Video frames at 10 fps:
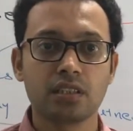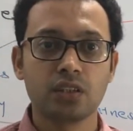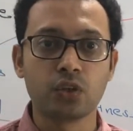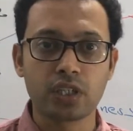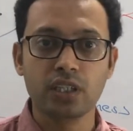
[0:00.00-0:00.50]

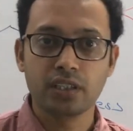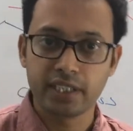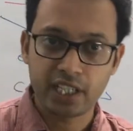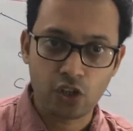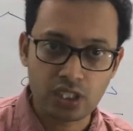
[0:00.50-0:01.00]
Okay,
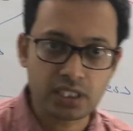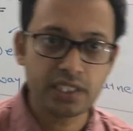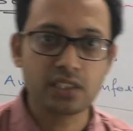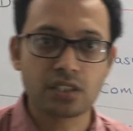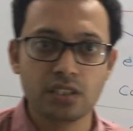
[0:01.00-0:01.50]
they cause a
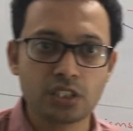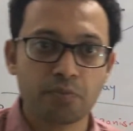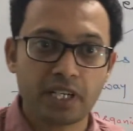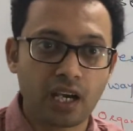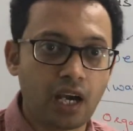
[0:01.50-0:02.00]
disease,
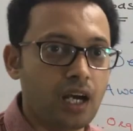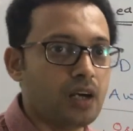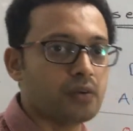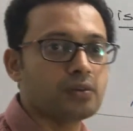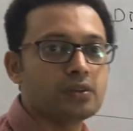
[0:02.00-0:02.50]
but
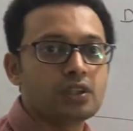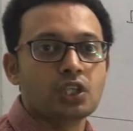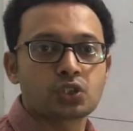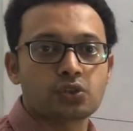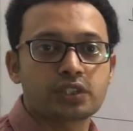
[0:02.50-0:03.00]
how?
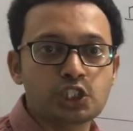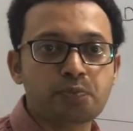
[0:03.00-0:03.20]
So these